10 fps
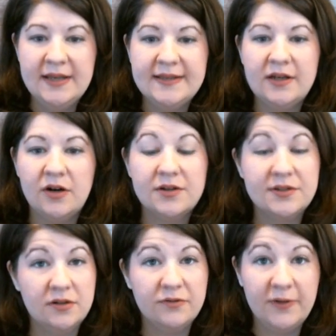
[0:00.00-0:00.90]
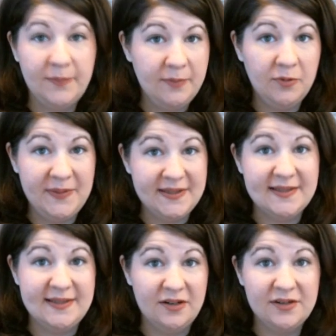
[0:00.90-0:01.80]
There are certain Free People
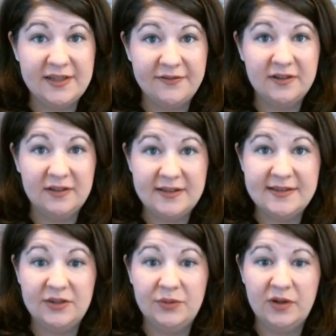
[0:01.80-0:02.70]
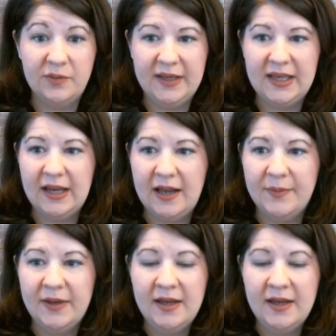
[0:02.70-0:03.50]
pieces that are definitely still worth picking up,